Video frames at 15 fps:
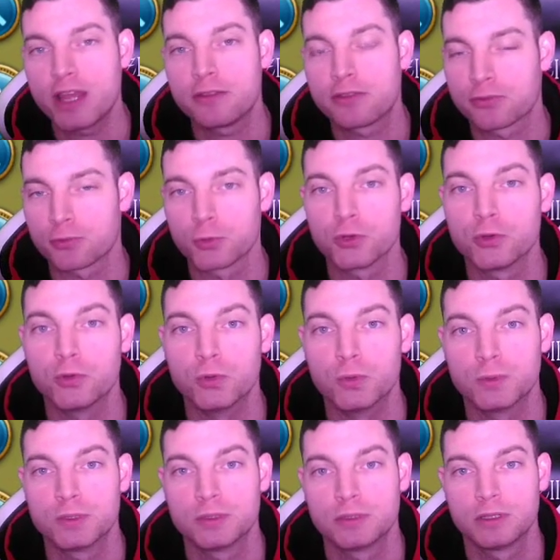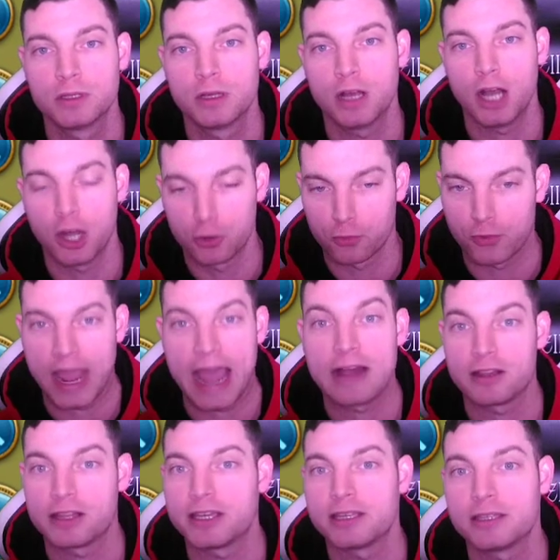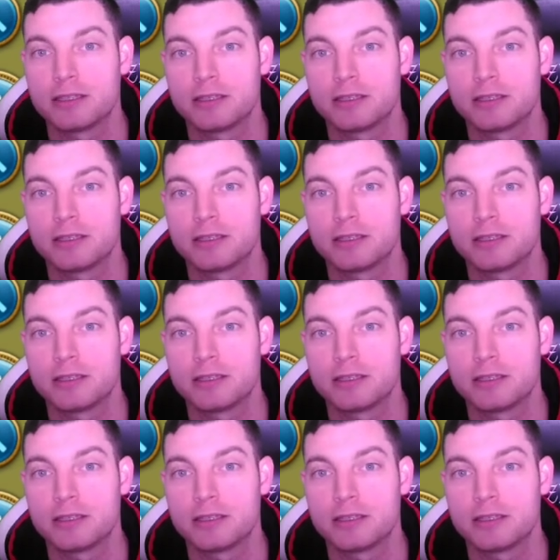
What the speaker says: through a rally.